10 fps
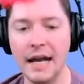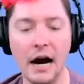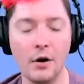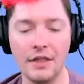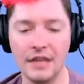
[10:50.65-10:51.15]

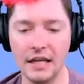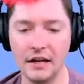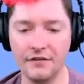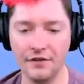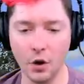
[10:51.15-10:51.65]
Now,
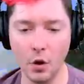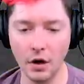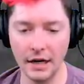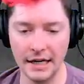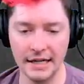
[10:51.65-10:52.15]
the
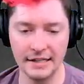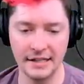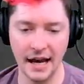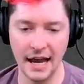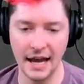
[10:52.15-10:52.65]
floor
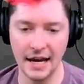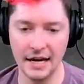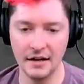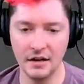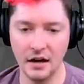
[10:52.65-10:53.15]
is
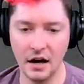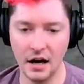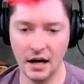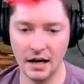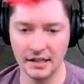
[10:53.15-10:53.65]
a
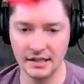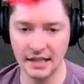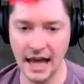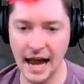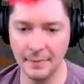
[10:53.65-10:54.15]
uh, a
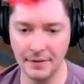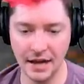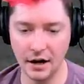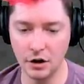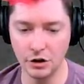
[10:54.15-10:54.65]
slab
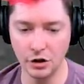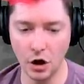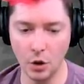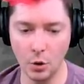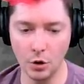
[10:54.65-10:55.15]
there.
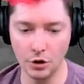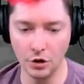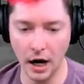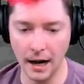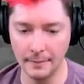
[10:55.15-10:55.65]
So
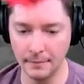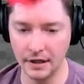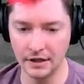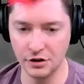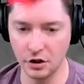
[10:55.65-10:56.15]
I'm
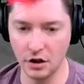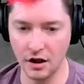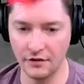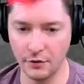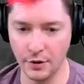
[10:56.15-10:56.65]
going to start
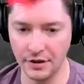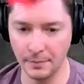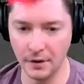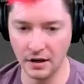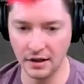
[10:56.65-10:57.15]
off with a
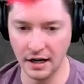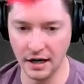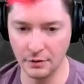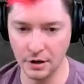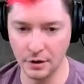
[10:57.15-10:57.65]
block that
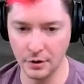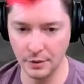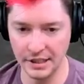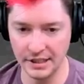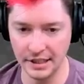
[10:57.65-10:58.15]
I really only
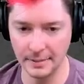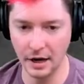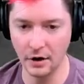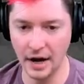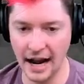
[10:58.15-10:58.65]
want to see
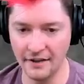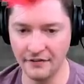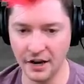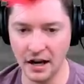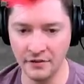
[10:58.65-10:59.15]
about
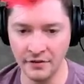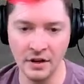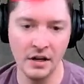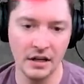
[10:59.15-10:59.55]
half of.